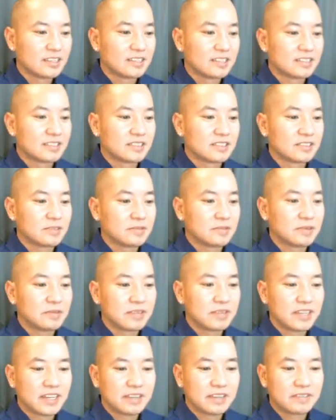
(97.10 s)
So what
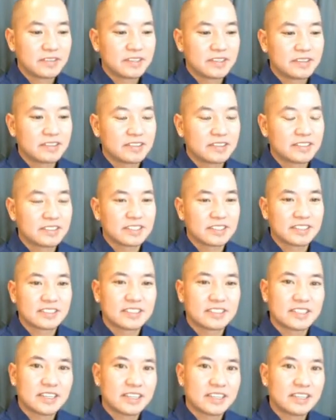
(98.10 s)
we have here is, like,
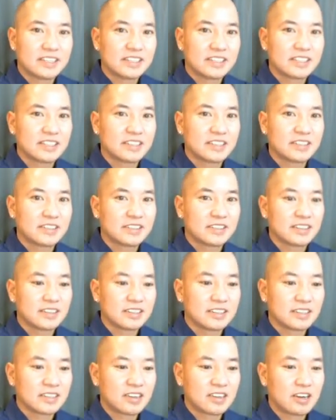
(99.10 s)
say the
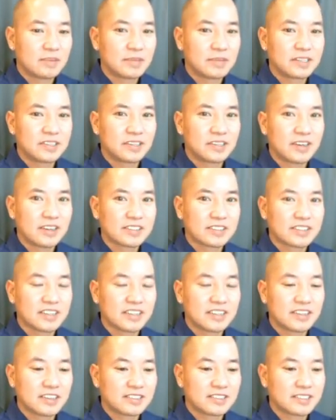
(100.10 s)
carbon
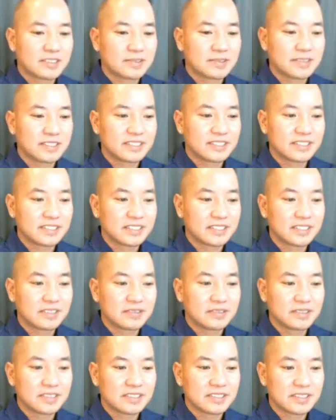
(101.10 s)
dioxide concentration
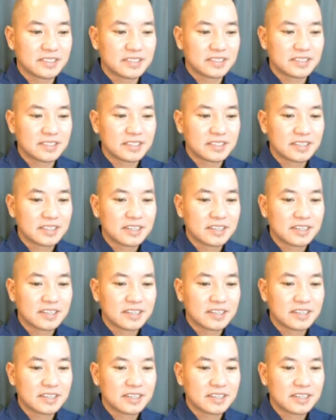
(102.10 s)
increases.